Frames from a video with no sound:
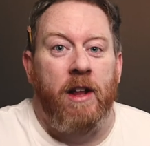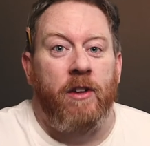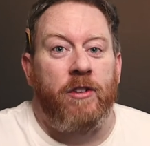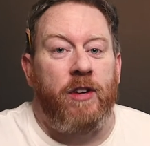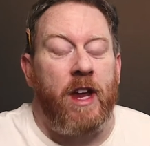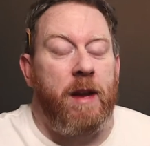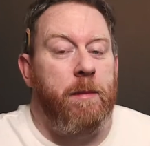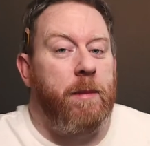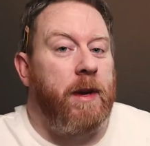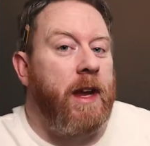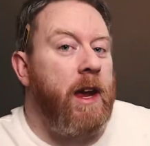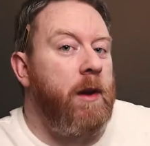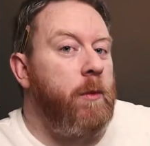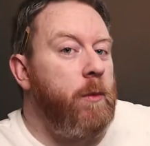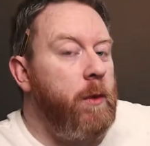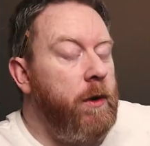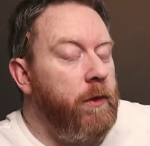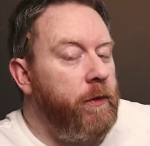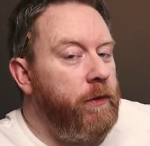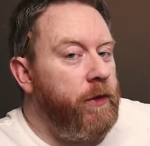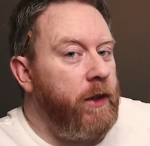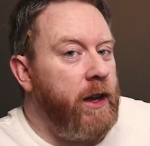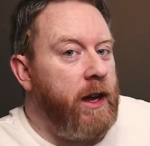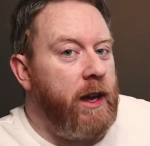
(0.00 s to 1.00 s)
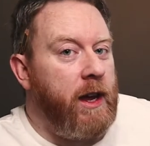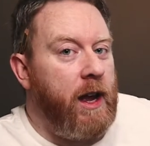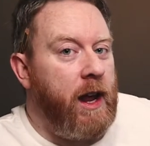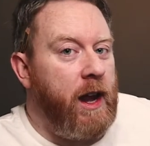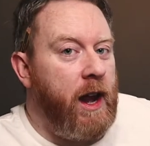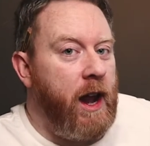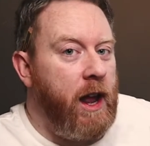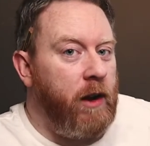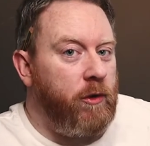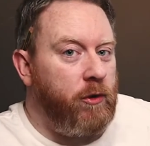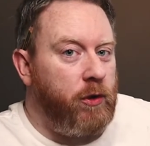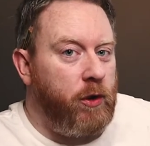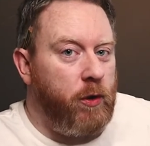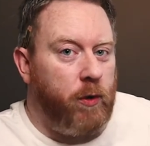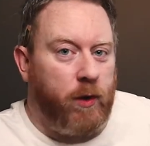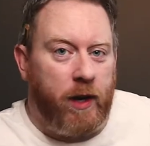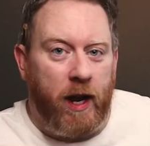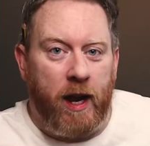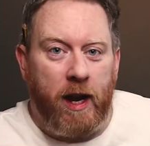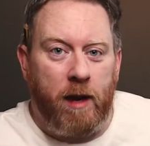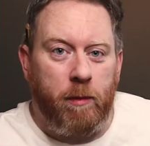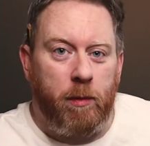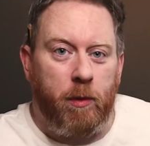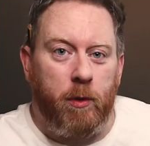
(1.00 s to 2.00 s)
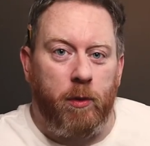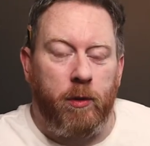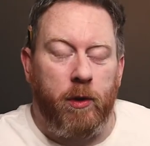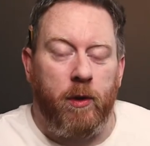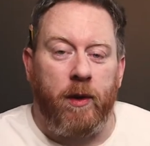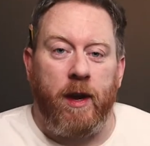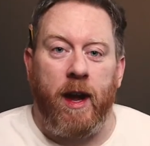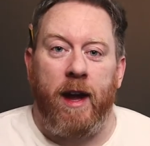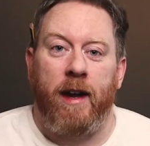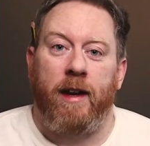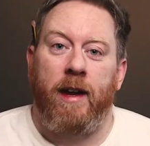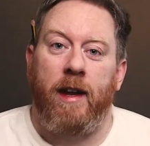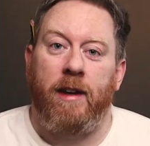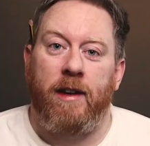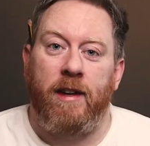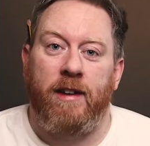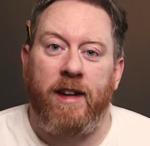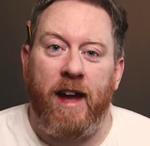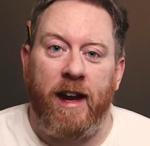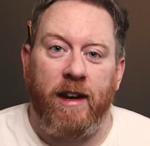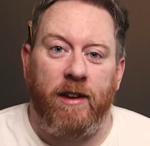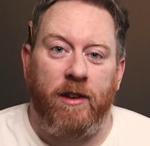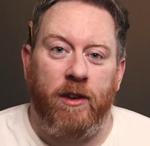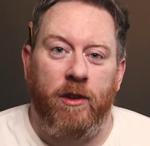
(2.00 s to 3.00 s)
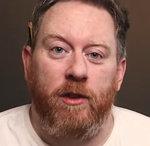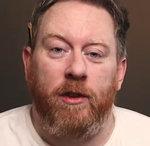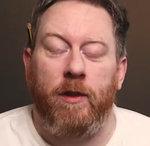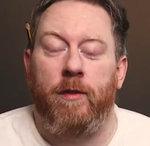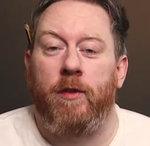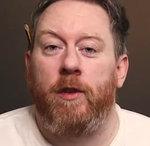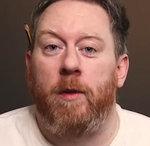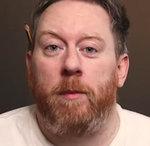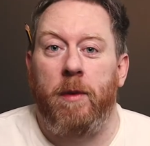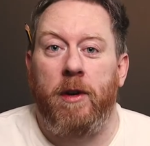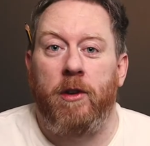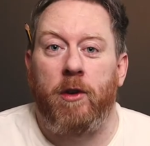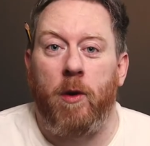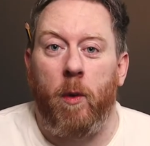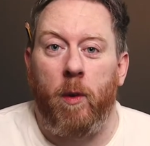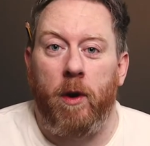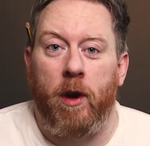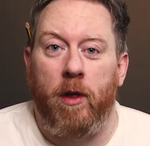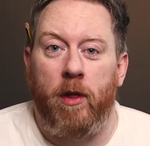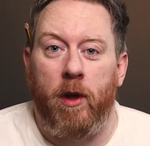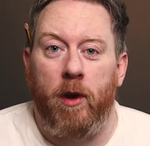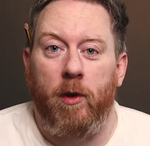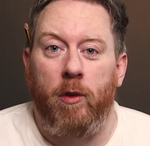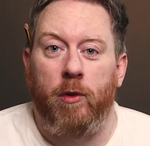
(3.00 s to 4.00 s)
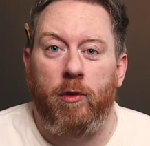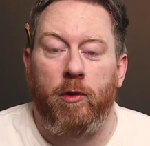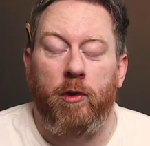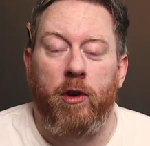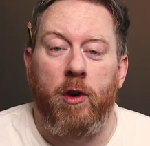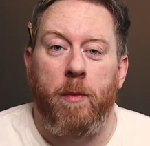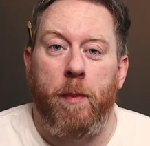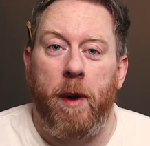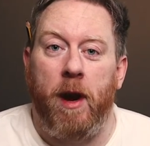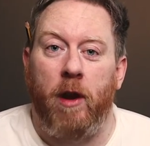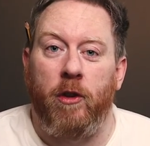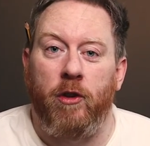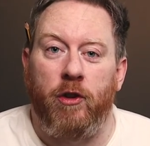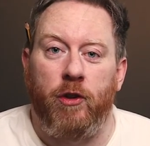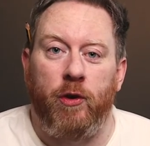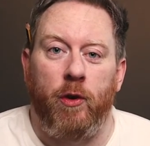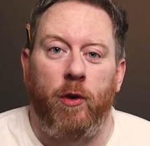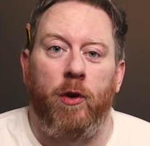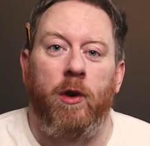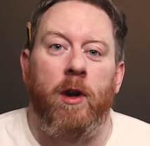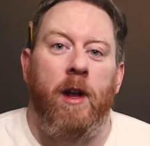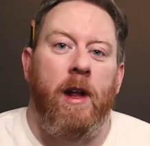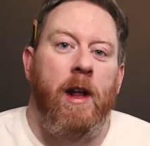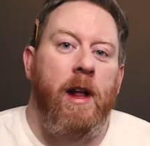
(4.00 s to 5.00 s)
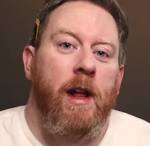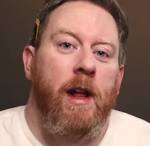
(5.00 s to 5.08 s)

Same again with the electrical cable. You can get detectors if somebody's got one of those or you're a bit unsure.